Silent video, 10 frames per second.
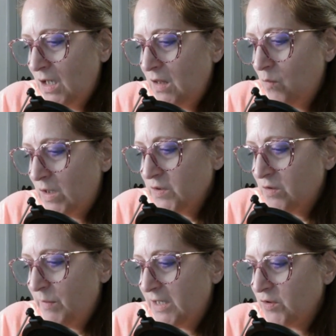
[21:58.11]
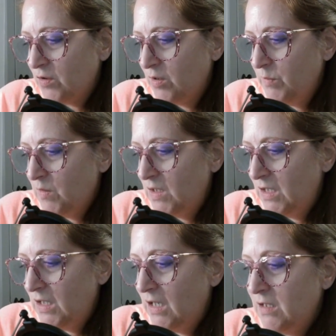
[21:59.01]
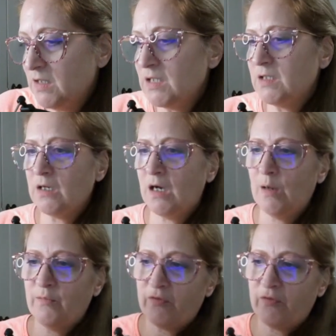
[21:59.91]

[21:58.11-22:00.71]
In the Western magical community, and this is um,